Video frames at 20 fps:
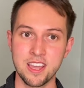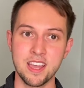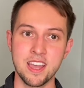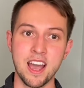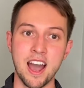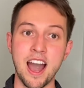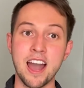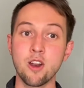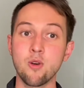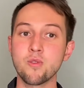
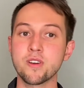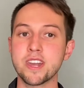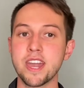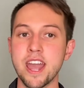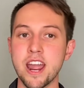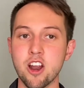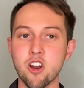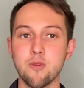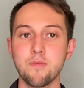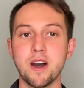I don't
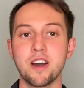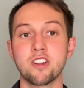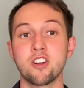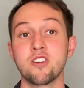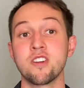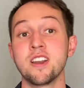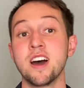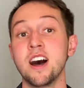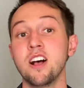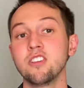care about your
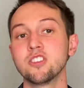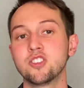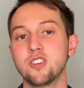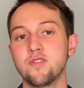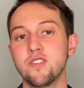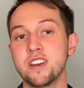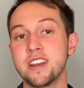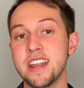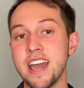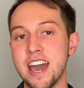knowledge of
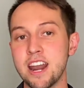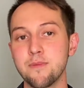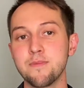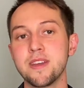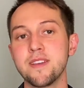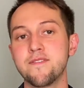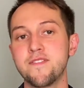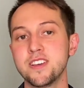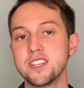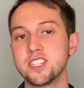anatomy
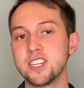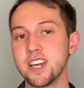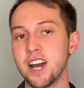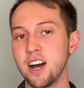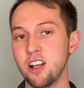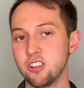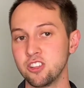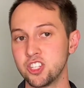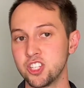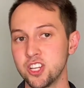and
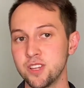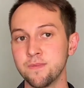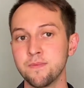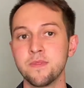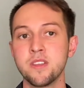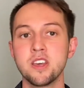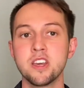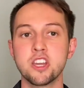physiology,